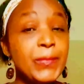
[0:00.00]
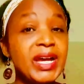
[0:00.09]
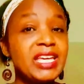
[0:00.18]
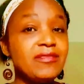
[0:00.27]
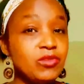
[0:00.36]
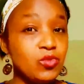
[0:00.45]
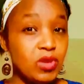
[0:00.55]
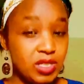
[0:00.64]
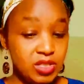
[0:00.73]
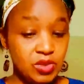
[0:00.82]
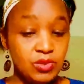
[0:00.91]
but if you
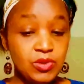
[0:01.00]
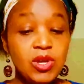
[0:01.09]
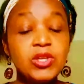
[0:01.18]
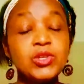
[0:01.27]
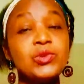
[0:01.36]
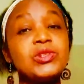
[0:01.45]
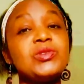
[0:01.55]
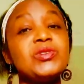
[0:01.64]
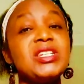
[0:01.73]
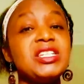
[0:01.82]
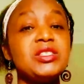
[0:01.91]
want to, you
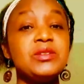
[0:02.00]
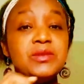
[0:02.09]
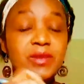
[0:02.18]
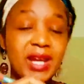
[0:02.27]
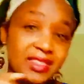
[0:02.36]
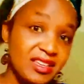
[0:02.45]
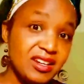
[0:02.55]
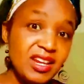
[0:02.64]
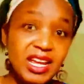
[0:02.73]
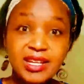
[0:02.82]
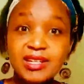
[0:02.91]
also need to write their
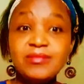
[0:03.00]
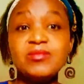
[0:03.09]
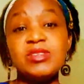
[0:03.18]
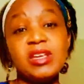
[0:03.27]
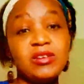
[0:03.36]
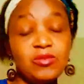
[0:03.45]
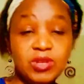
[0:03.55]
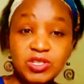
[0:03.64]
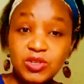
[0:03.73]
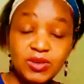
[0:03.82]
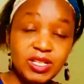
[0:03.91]
names and
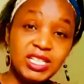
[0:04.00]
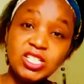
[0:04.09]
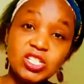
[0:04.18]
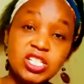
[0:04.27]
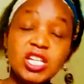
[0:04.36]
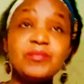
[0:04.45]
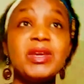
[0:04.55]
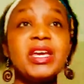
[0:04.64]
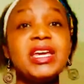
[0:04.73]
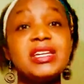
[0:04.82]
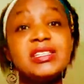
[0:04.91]
what your relationship
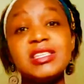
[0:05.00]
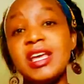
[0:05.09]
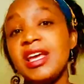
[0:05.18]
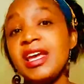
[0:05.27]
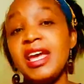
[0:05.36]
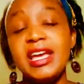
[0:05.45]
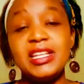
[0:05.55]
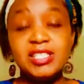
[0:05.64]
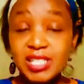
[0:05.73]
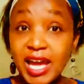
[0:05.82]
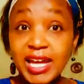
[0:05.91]
is
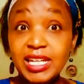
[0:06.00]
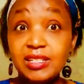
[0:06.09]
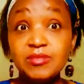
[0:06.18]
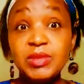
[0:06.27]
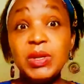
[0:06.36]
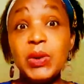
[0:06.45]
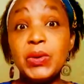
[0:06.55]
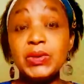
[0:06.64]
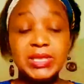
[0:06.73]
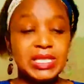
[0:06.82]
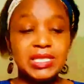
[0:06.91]
and sign
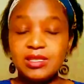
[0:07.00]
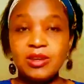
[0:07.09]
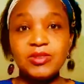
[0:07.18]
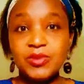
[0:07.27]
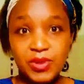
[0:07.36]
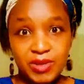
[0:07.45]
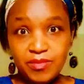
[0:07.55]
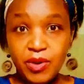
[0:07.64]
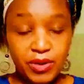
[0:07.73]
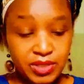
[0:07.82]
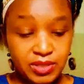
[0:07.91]
because it's also
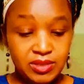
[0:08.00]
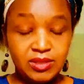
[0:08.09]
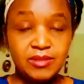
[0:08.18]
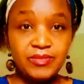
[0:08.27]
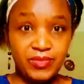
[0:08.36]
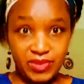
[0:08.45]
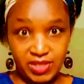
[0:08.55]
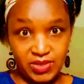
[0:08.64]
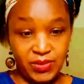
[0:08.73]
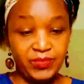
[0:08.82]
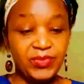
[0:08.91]
important.
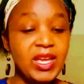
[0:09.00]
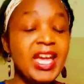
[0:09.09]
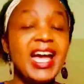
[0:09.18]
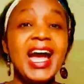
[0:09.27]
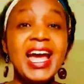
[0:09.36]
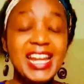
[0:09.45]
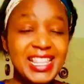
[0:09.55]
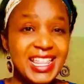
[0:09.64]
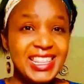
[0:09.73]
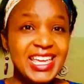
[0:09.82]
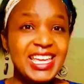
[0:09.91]
So,
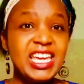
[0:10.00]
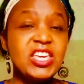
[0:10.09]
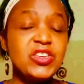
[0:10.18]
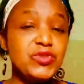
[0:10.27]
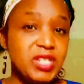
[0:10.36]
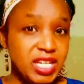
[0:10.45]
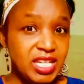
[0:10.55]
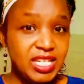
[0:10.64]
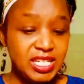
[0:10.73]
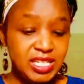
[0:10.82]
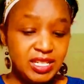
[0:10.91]
another thing you
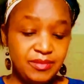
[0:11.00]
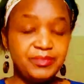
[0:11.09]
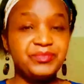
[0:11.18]
need